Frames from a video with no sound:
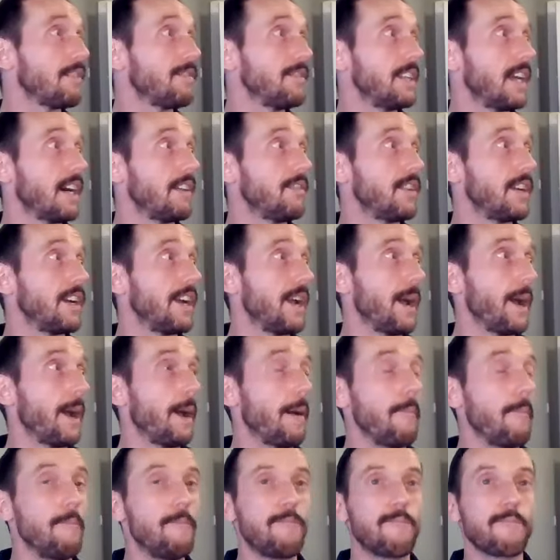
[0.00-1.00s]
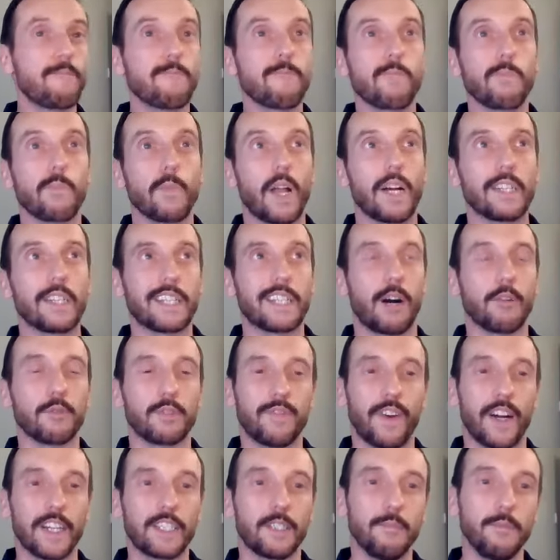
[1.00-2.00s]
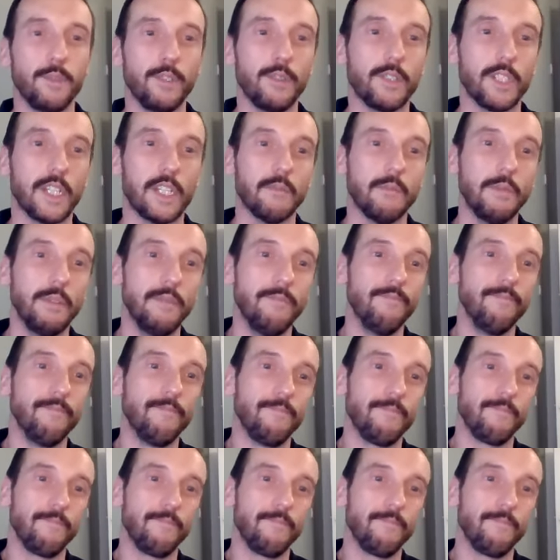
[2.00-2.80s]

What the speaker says: I definitely have a Scouse fashion museum.